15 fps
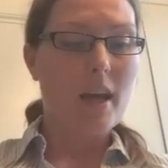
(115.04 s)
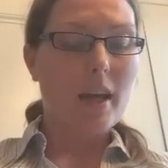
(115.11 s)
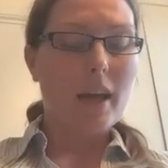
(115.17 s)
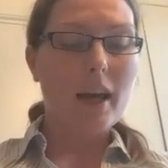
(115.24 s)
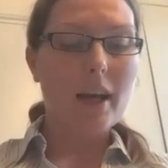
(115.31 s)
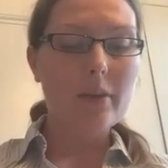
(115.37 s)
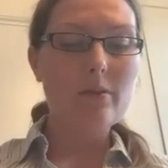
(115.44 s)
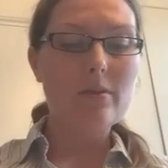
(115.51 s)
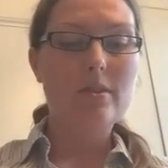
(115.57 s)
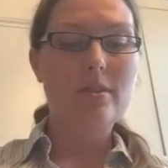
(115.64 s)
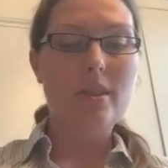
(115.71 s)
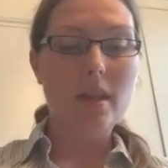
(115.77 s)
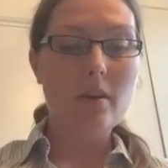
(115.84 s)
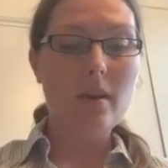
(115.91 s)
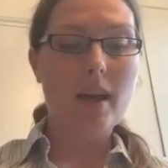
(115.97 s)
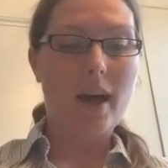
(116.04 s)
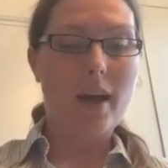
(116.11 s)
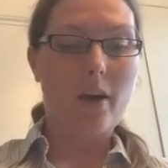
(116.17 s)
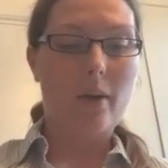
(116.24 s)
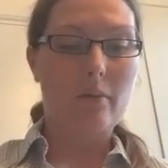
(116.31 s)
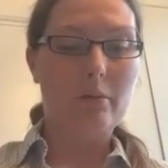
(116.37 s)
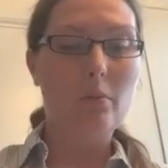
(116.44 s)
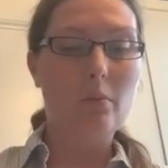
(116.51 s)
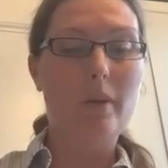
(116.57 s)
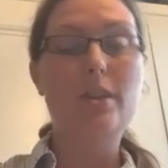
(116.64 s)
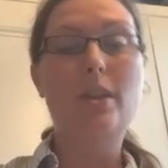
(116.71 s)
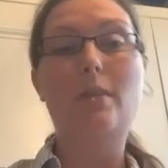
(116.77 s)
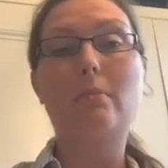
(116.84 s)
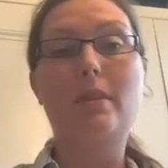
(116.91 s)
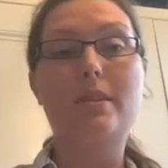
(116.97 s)
Calhoun's theory, however, which
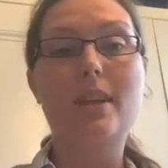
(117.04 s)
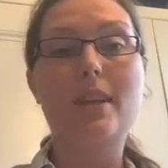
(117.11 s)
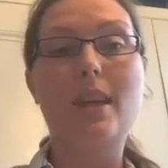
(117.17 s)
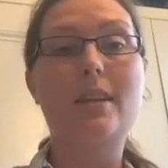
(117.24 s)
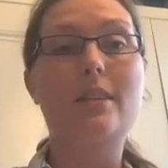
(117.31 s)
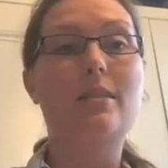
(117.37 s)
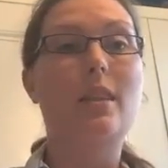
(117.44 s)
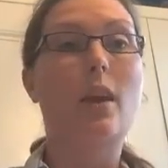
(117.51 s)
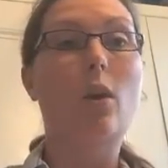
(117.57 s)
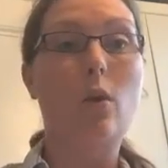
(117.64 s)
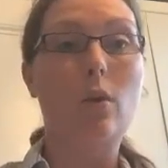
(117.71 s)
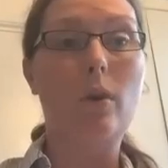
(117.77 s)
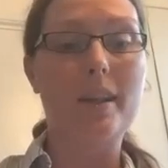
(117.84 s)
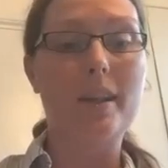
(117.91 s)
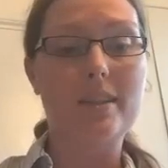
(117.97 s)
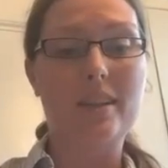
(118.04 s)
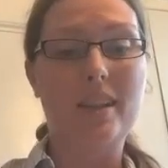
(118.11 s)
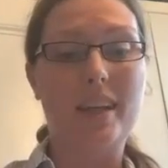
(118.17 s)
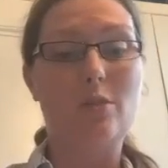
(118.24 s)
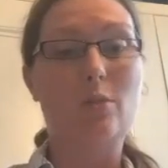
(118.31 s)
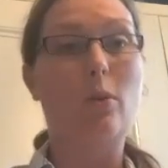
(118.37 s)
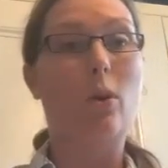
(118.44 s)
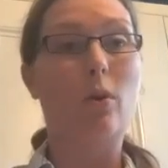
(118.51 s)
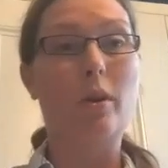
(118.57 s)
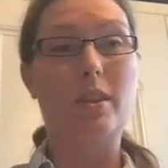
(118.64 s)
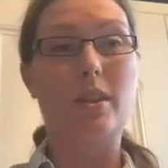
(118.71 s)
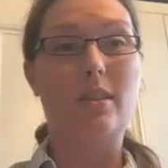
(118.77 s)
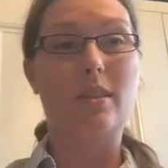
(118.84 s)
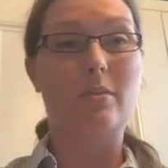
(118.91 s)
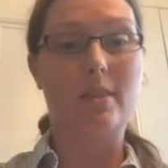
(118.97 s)
can be seen as the intellectual
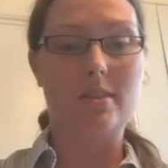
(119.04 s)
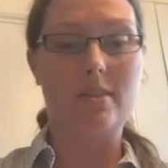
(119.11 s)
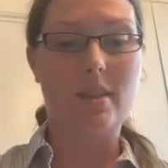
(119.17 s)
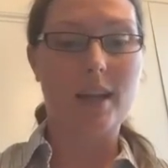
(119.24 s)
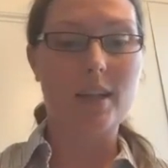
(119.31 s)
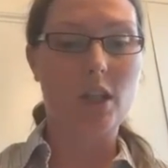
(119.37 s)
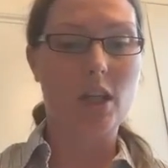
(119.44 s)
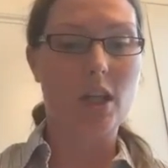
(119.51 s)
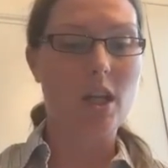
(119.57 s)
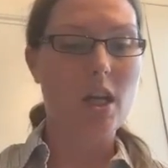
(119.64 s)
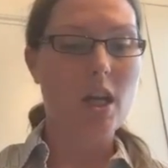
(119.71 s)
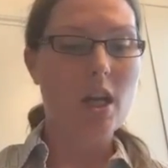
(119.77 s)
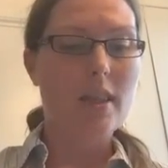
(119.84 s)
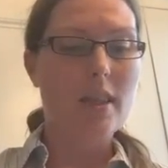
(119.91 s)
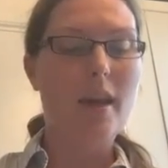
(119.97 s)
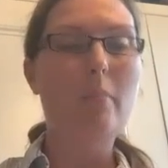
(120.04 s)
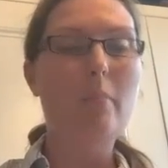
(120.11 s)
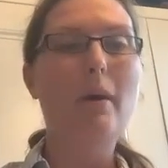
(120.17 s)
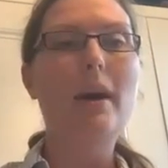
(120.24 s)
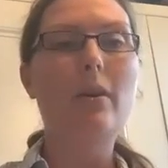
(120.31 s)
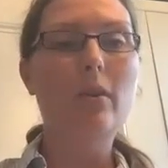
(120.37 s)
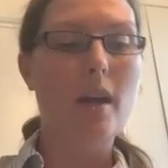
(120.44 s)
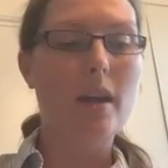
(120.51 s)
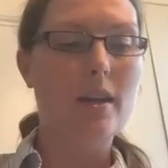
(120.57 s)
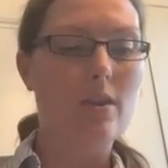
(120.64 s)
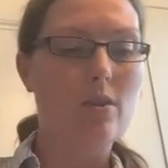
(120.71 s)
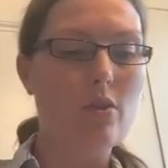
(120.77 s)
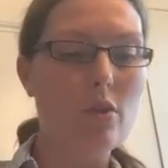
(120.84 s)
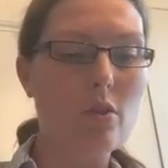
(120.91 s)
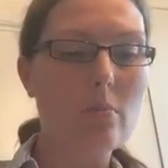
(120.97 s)
origins of secession, thereby
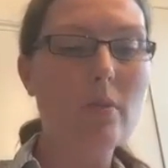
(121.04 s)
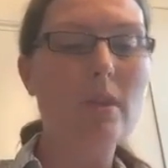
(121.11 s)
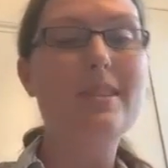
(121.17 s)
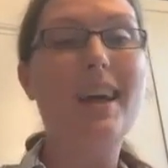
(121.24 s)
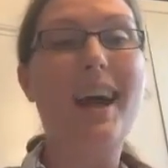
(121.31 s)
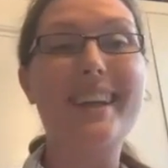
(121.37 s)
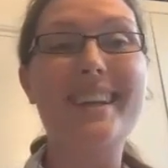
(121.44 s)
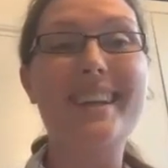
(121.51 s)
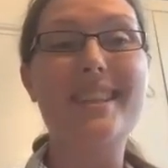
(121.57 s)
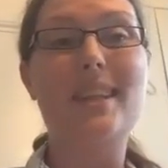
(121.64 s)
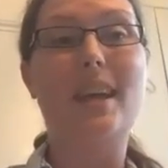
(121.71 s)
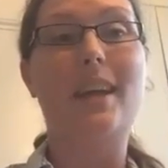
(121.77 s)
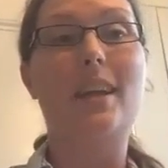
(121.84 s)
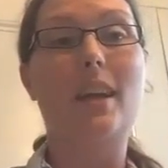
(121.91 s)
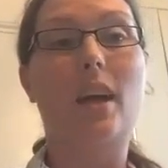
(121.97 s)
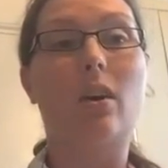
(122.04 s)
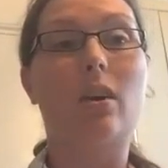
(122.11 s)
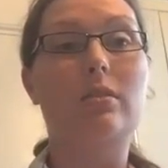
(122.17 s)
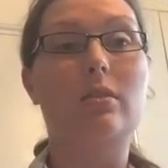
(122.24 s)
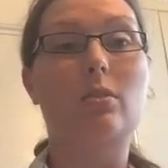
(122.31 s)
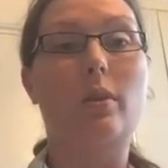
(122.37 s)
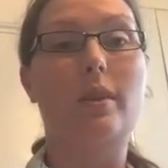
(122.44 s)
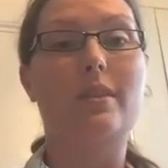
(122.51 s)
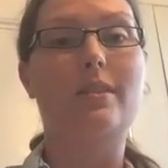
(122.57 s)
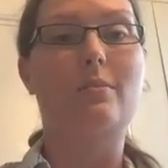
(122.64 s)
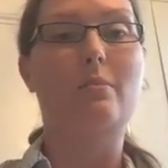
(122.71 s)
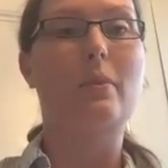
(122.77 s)
creating numerous unintended consequences